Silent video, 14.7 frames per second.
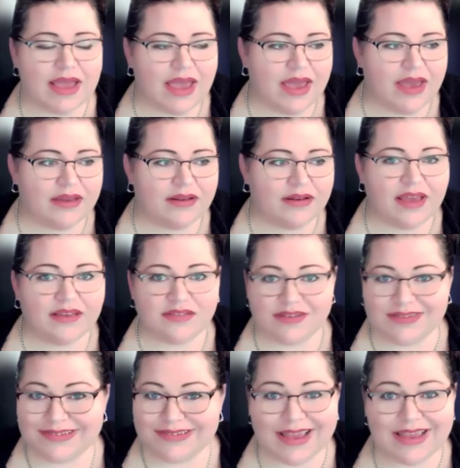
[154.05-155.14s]
And as I
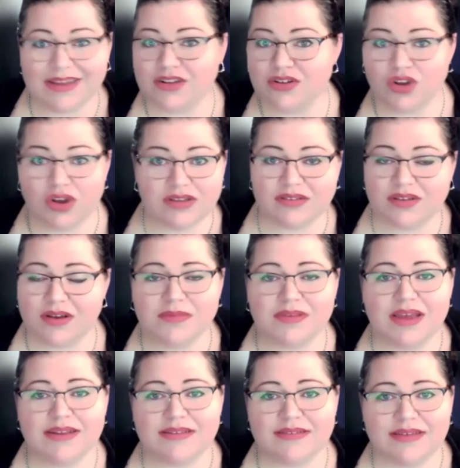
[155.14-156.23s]
say, 9 times
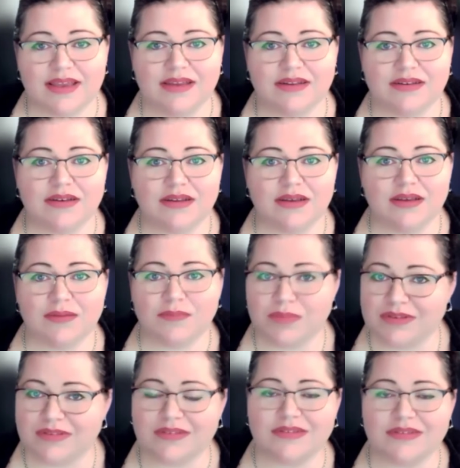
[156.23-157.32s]
out of 10
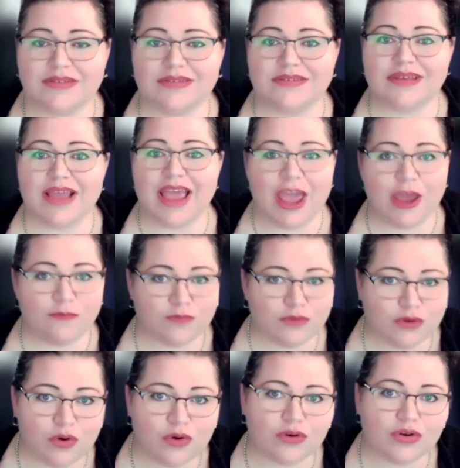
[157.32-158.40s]
businesses have
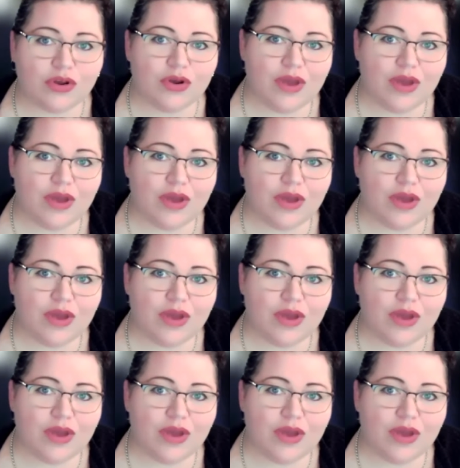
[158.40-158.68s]
not